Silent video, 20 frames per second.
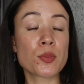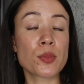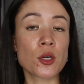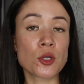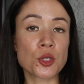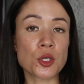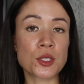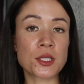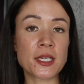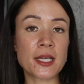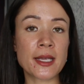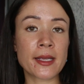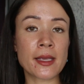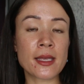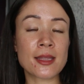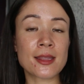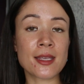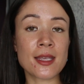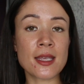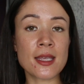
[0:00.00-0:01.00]

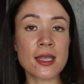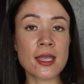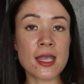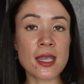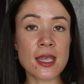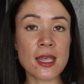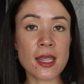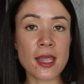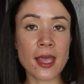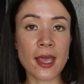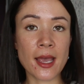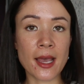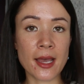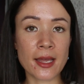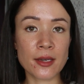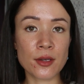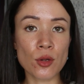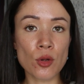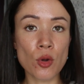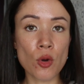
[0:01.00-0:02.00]
purchasing the Geek
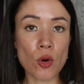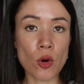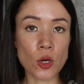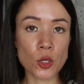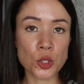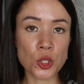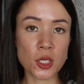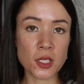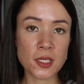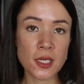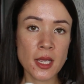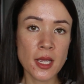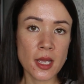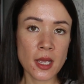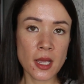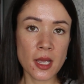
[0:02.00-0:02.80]
and Gorgeous